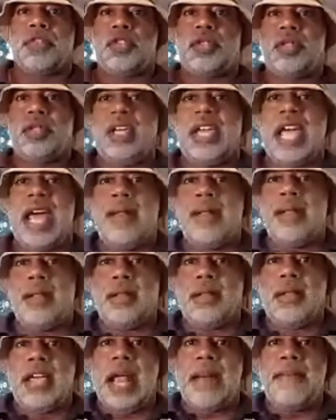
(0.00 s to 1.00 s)
look at
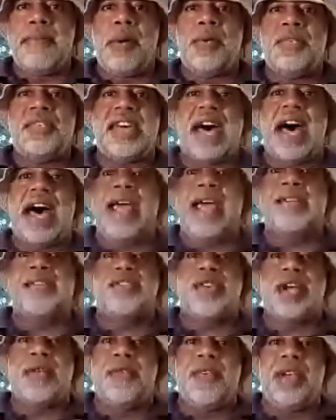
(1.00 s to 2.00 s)
both sides.
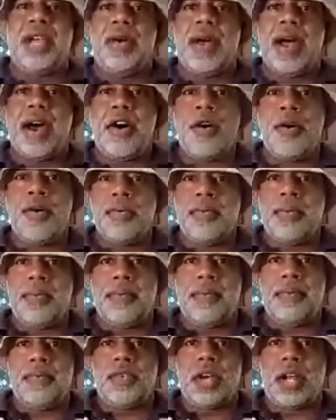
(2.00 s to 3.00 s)
Try to figure out
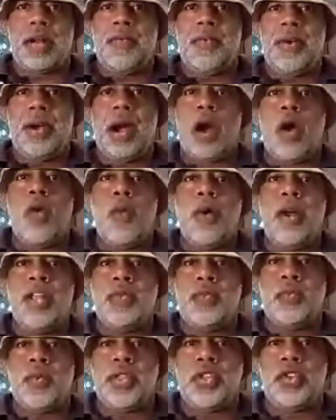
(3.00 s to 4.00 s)
where
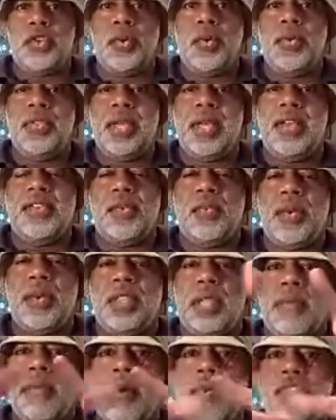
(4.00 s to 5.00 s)
the truth is and what
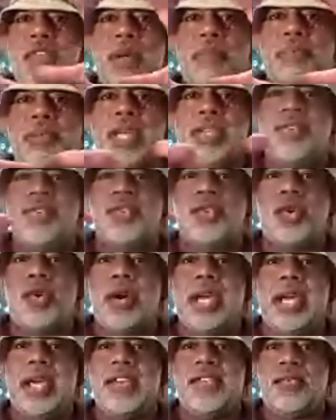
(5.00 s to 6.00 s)
the most complete
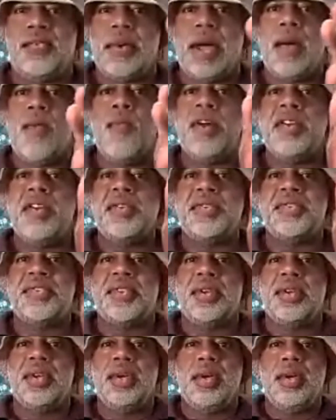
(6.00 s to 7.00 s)
story is. Ron Wills,
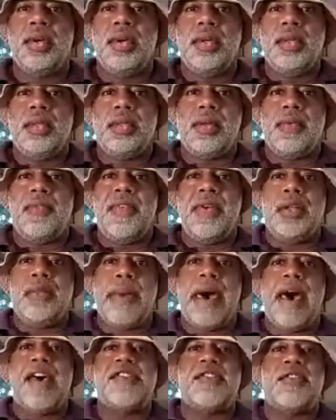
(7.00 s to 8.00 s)
the field
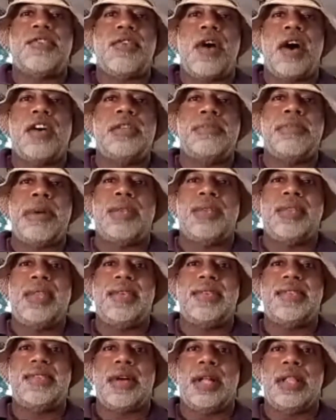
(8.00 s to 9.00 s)
master, talks about
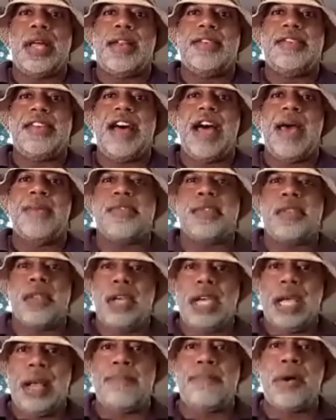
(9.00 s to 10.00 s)
this a lot of times.
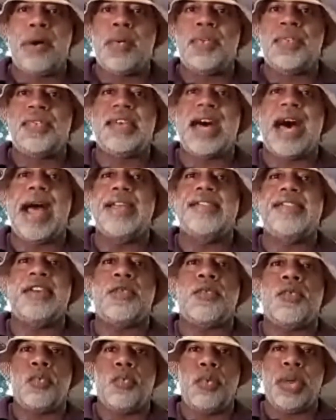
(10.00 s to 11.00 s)
Look at both sides and
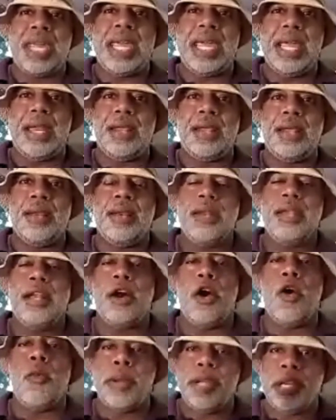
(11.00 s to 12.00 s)
read and
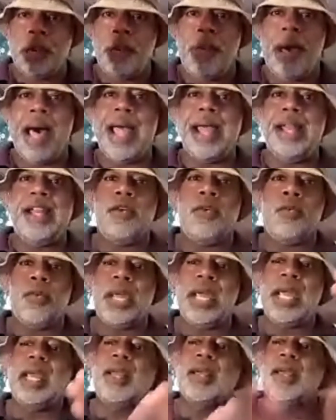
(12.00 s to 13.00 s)
open your mind and
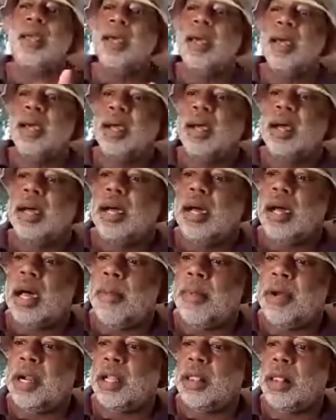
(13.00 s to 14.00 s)
read. I'm
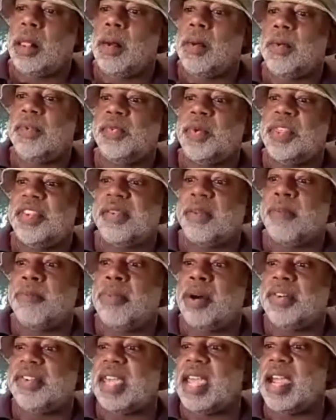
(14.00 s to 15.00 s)
going to close with some
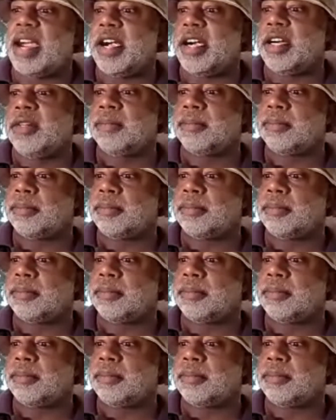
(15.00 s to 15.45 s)
books here.